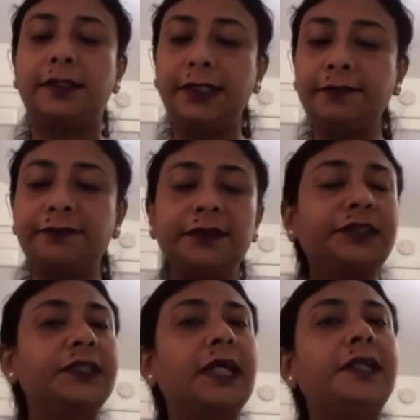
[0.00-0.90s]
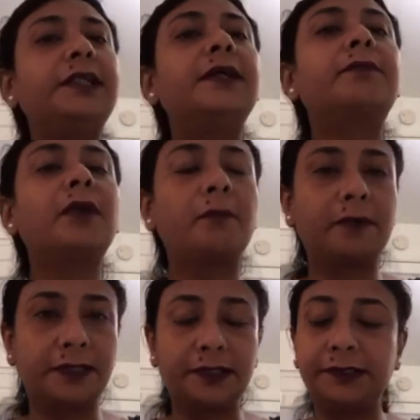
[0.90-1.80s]
If we study the
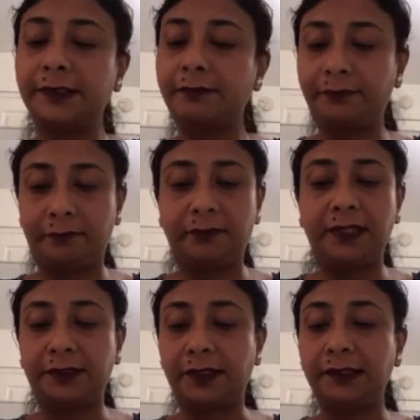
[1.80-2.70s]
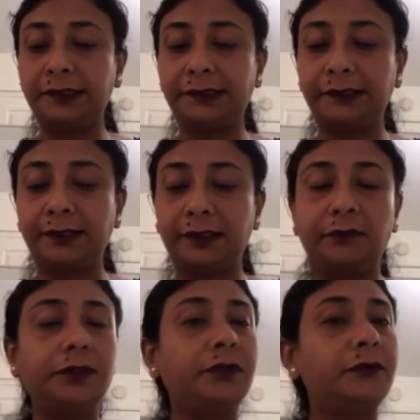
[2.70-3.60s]
properties of metals,
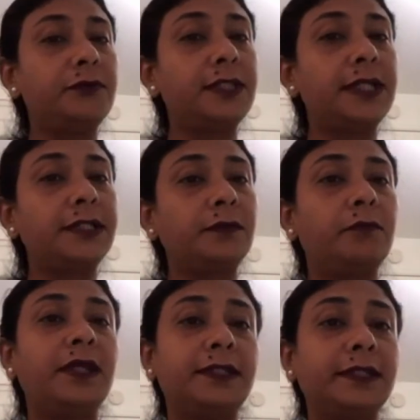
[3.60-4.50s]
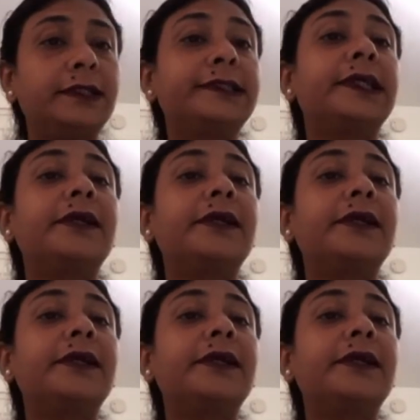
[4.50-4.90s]
we know that metals